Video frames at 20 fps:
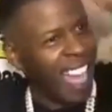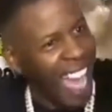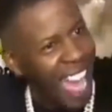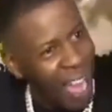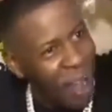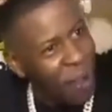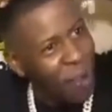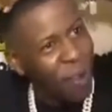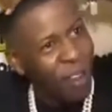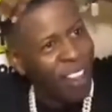
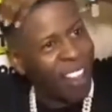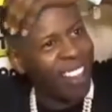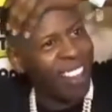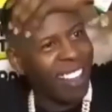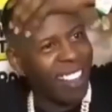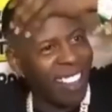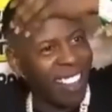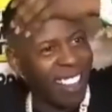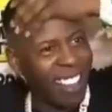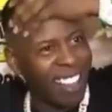How?
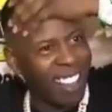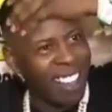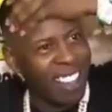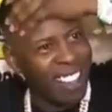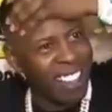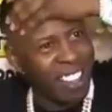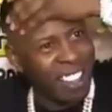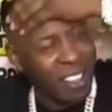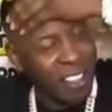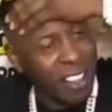
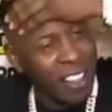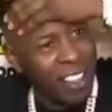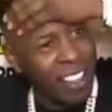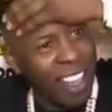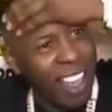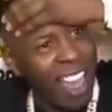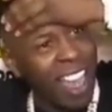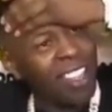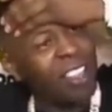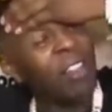
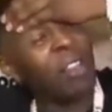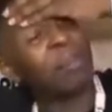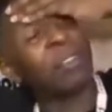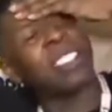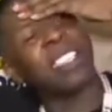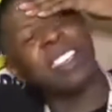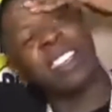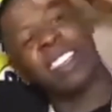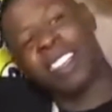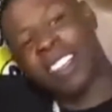How you?
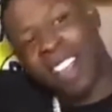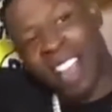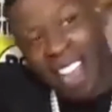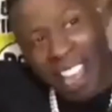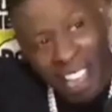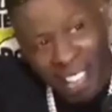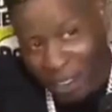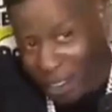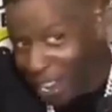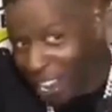I'm saying
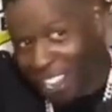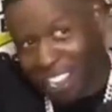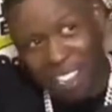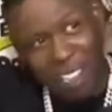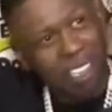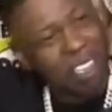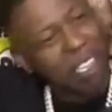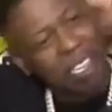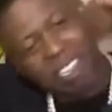how? Like,